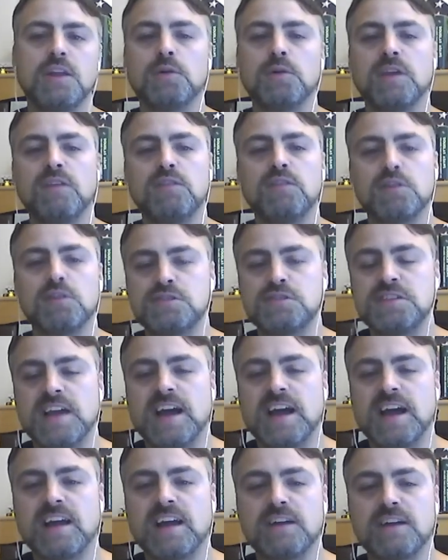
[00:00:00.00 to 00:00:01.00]
give your
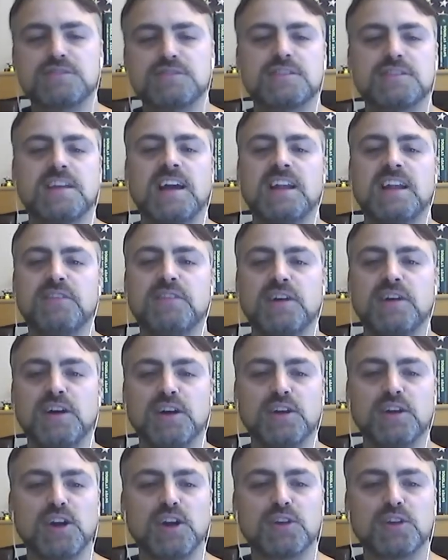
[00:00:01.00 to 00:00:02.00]
shout outs kind of
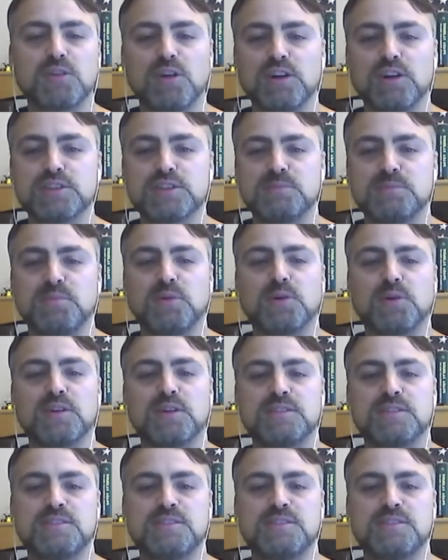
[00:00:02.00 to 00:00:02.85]
across the board